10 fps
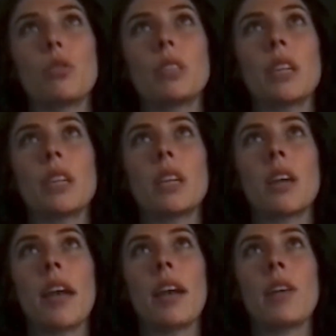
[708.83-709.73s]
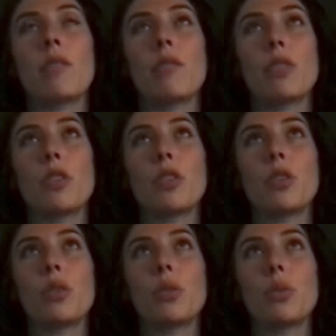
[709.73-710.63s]
only a
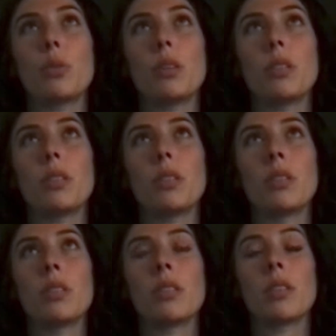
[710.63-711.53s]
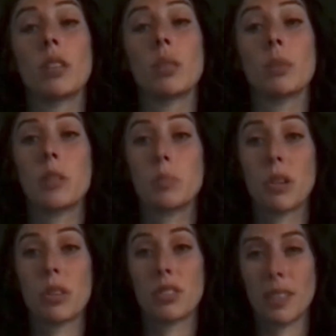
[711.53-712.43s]
few colorways
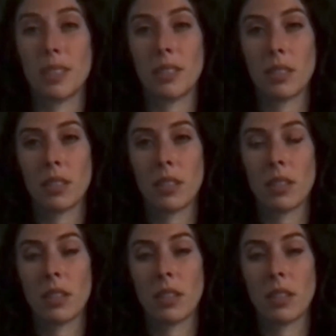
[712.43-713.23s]
per season.